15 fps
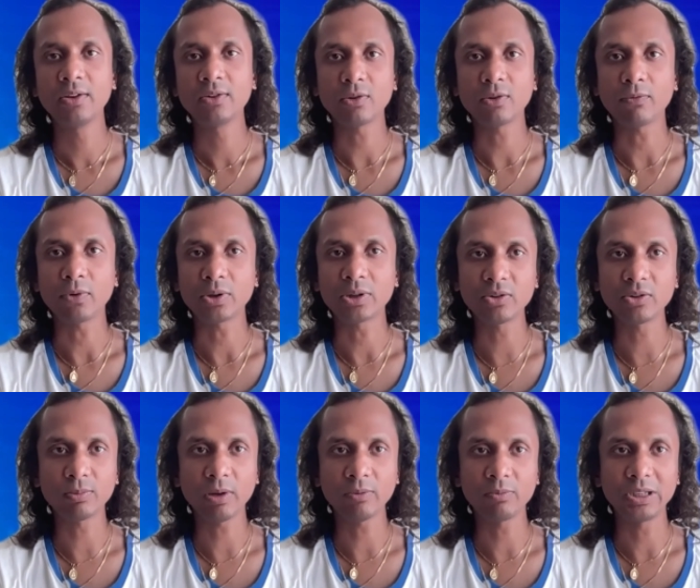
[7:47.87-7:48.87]
So for
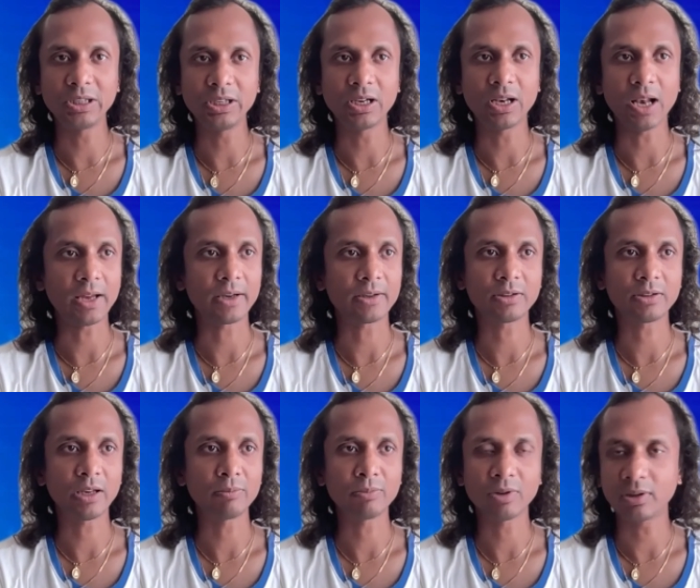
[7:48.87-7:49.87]
this one, we need like
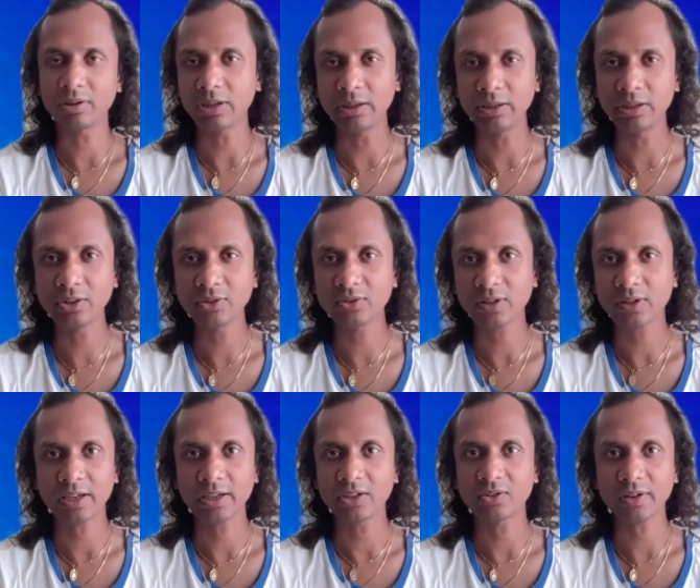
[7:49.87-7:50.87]
10, 10 days,
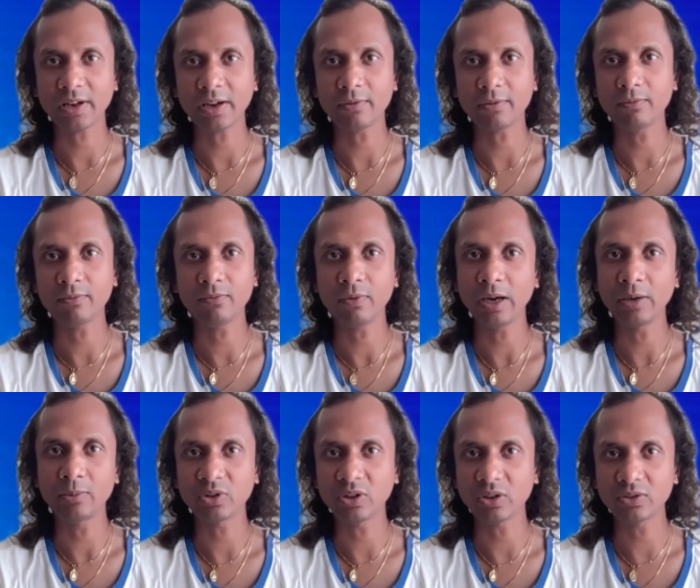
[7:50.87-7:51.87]
like it's like
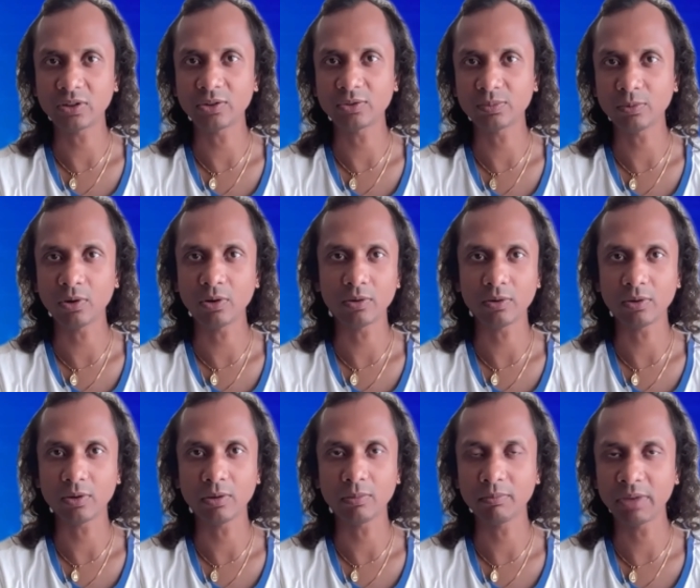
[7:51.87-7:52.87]
five, six days
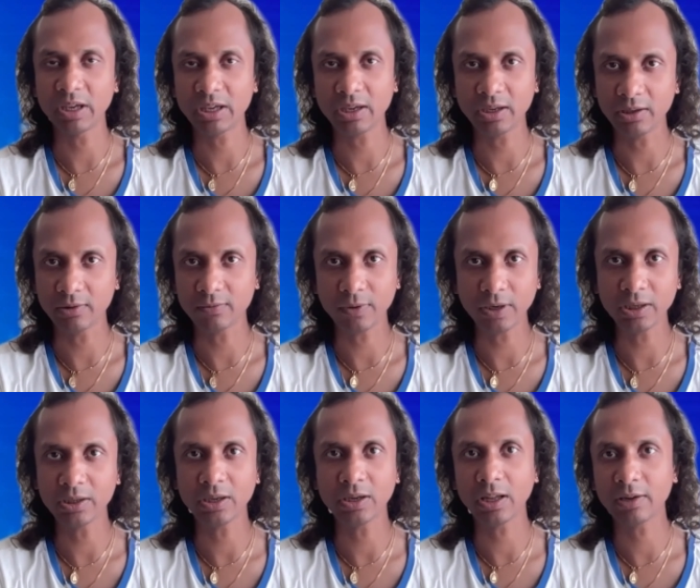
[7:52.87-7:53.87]
for uh, making it
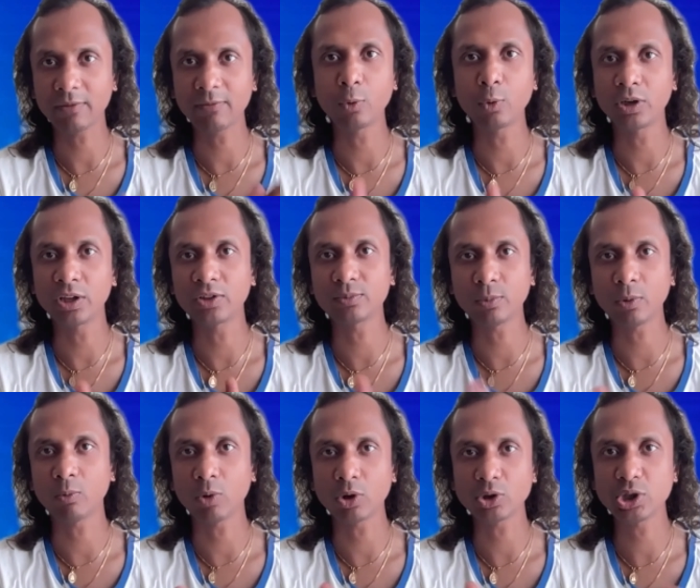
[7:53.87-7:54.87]
fine and like four days
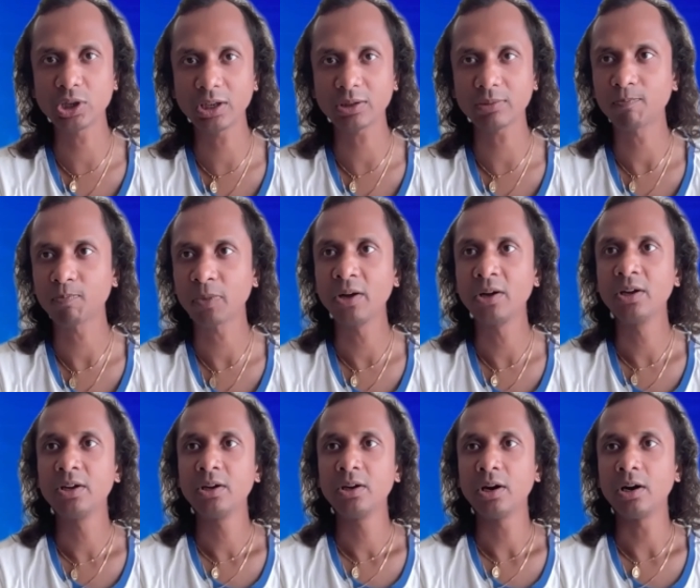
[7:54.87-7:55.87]
for watching it.
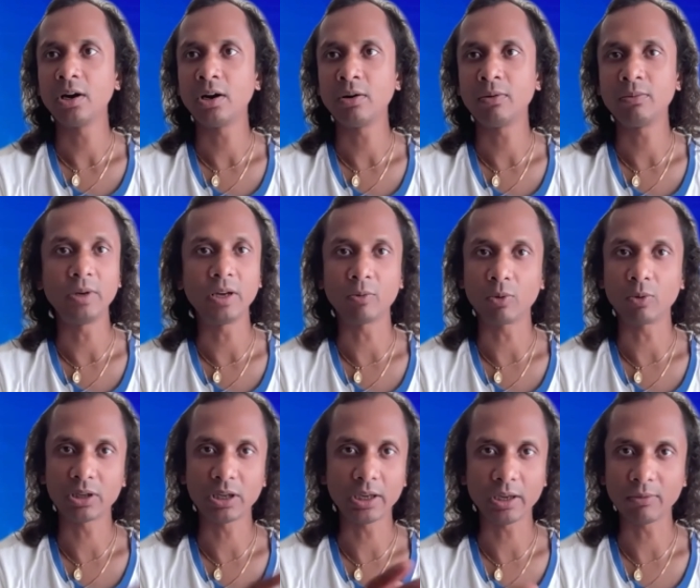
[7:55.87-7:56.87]
Uh, we are
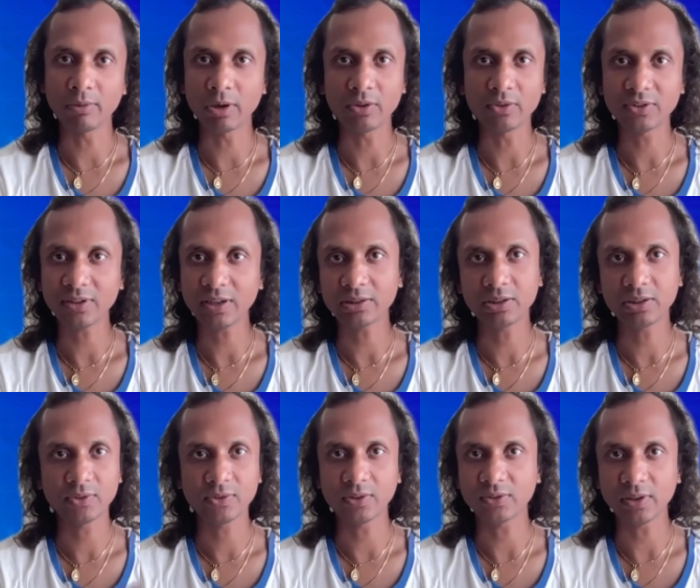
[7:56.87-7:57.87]
working even on
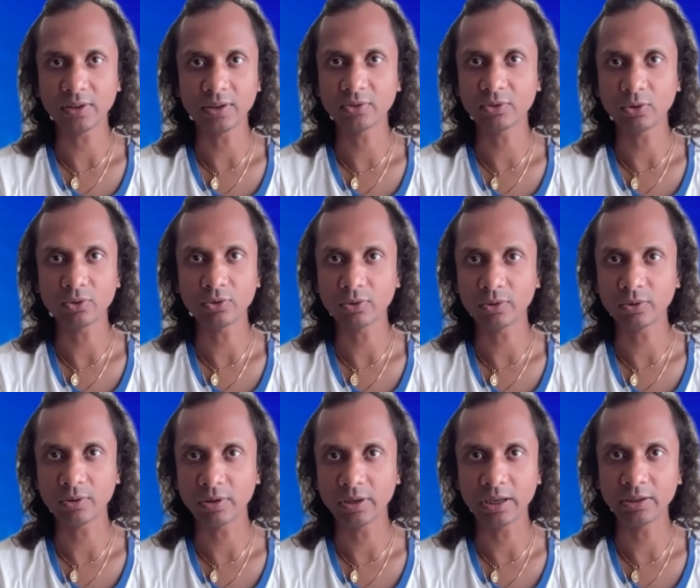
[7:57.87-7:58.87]
Saturdays and Sundays also,
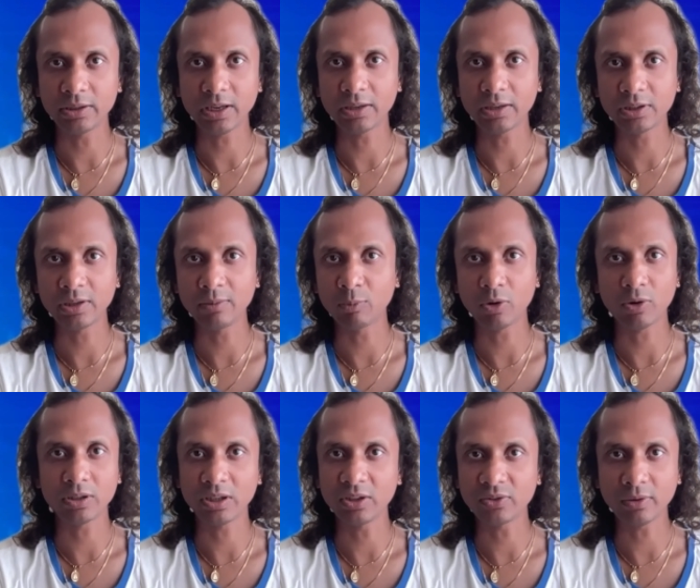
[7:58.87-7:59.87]
the entire team, or at